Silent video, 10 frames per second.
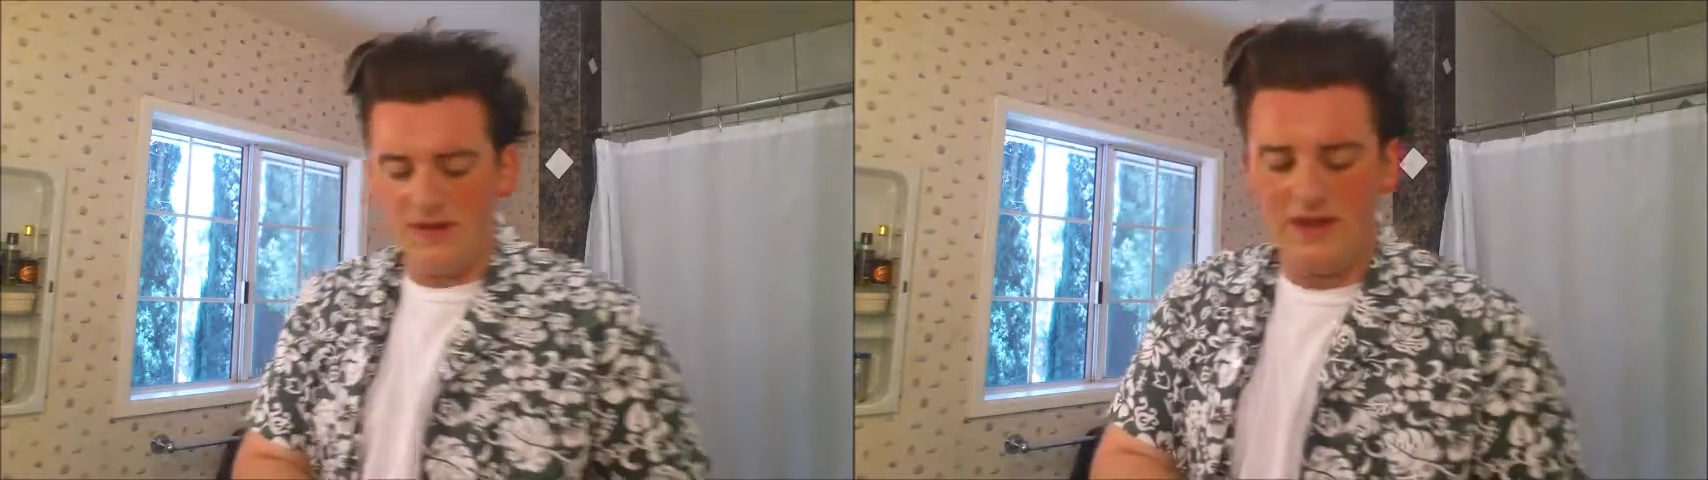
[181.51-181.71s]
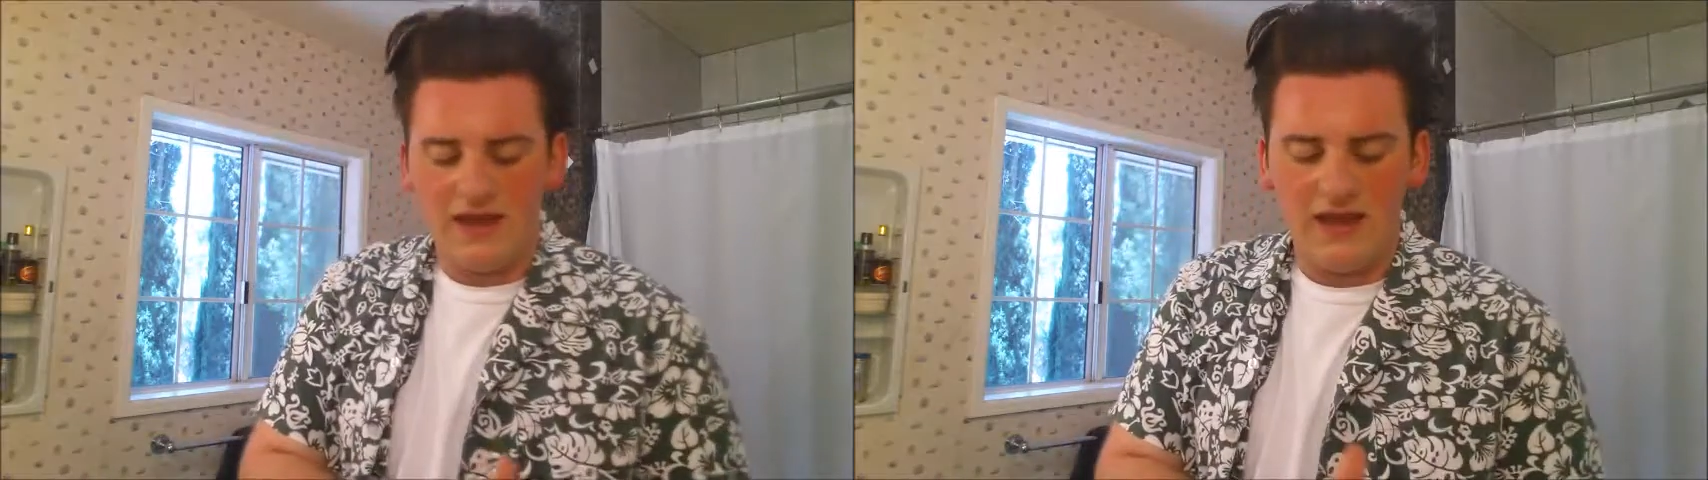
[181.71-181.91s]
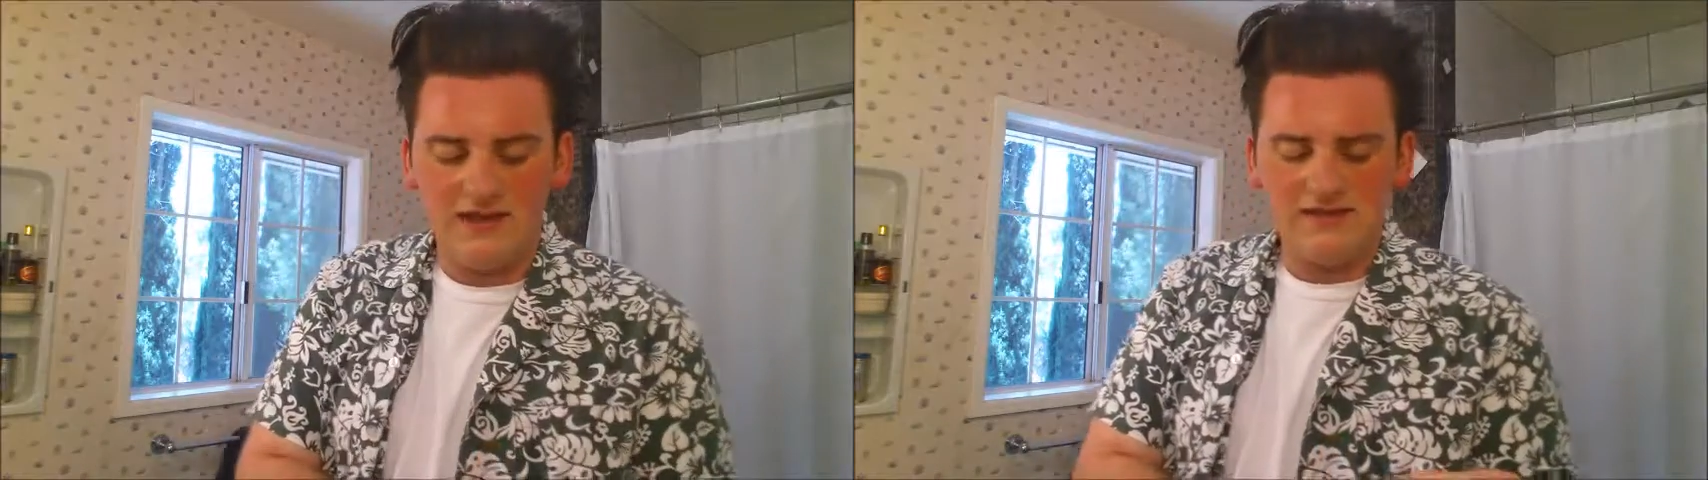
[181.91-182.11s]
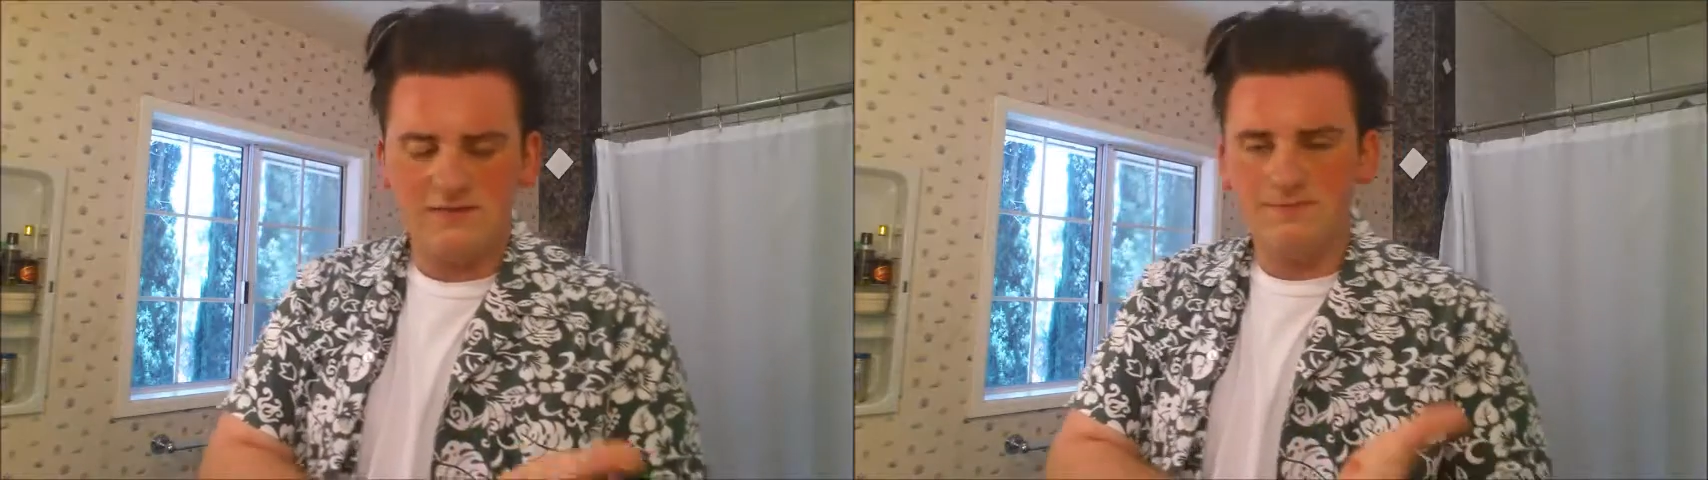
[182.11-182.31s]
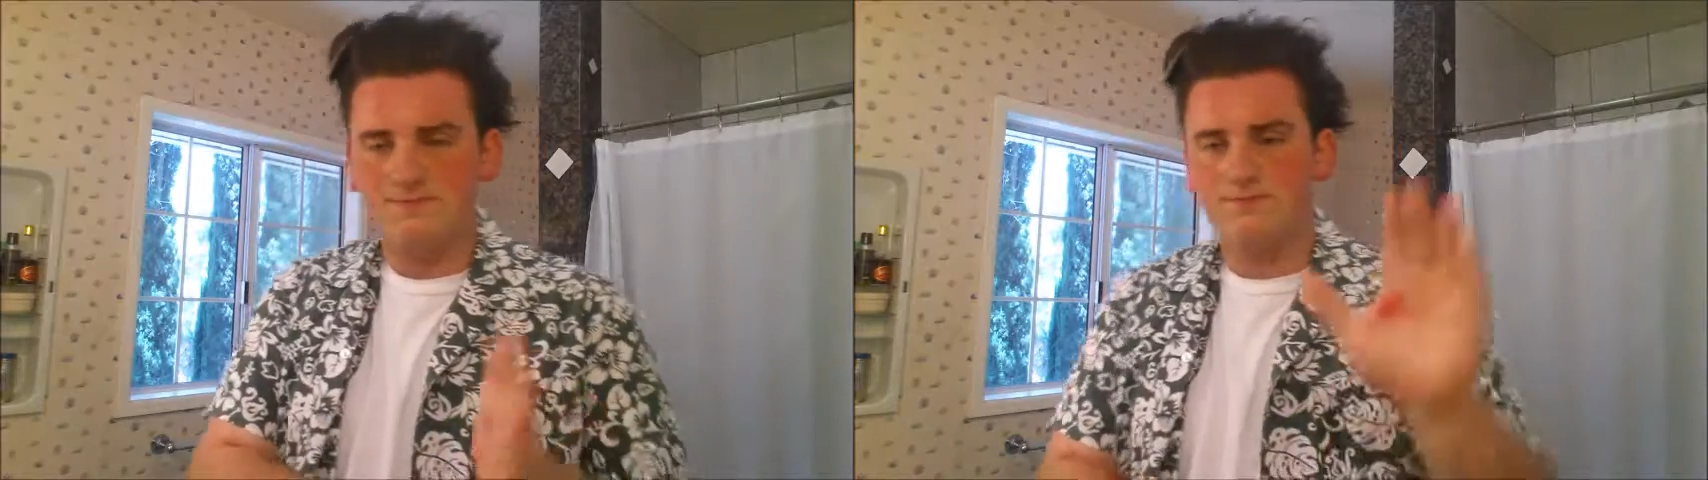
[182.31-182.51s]
in the
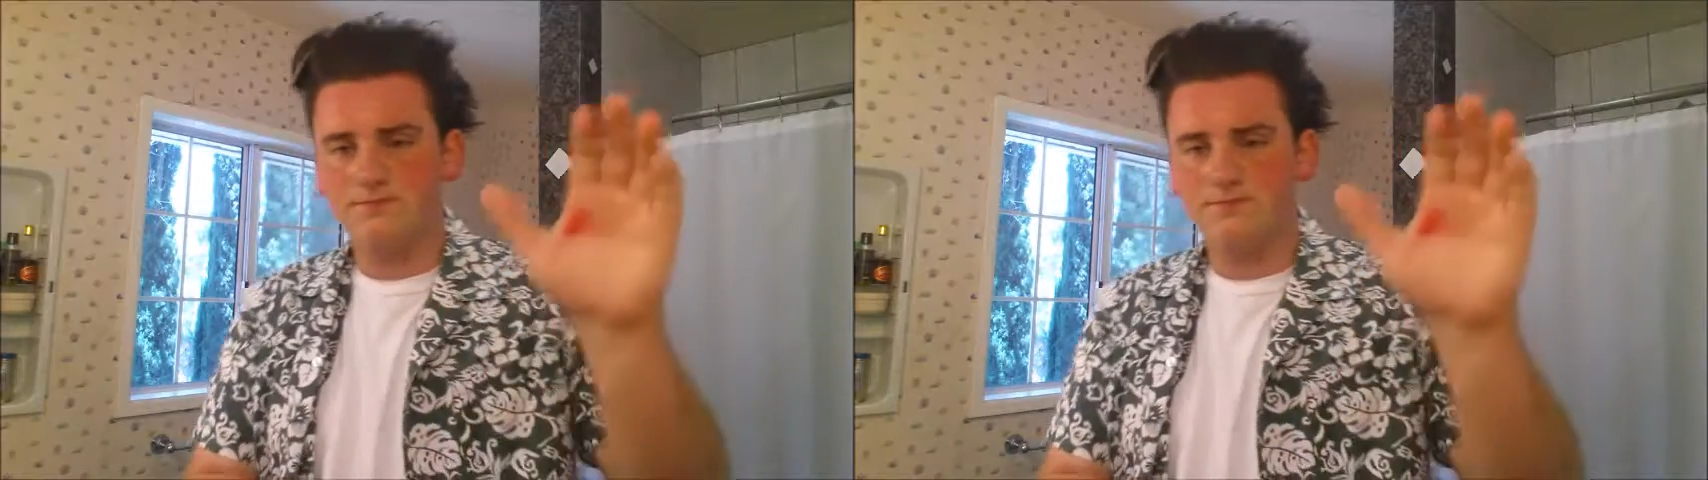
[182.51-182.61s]
hands,